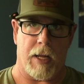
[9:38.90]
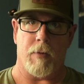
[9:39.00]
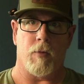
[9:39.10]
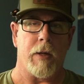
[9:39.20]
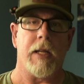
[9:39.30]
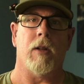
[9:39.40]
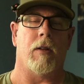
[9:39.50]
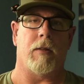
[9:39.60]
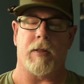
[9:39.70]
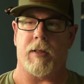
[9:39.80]

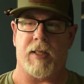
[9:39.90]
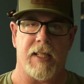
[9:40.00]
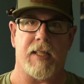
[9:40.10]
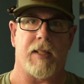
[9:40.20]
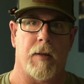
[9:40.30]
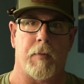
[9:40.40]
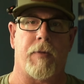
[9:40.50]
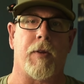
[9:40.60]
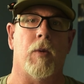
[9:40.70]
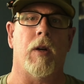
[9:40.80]
wheel system,
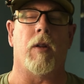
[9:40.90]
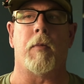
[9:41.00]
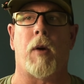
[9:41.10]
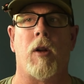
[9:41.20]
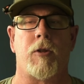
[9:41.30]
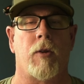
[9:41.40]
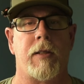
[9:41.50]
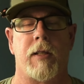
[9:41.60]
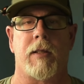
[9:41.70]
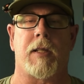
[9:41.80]
if you will, the ball
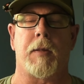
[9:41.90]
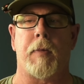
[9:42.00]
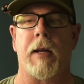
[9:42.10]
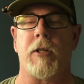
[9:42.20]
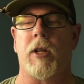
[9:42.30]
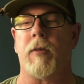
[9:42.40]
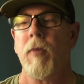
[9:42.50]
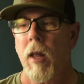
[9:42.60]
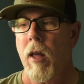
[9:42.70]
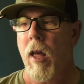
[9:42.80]
joints and the suspension,
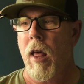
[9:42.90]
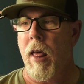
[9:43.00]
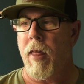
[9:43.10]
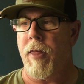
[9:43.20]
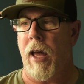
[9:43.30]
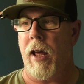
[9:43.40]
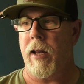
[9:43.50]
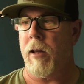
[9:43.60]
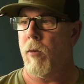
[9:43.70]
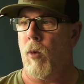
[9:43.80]
that
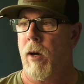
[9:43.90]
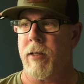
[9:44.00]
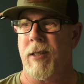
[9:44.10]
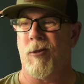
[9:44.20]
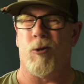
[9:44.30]
it wasn't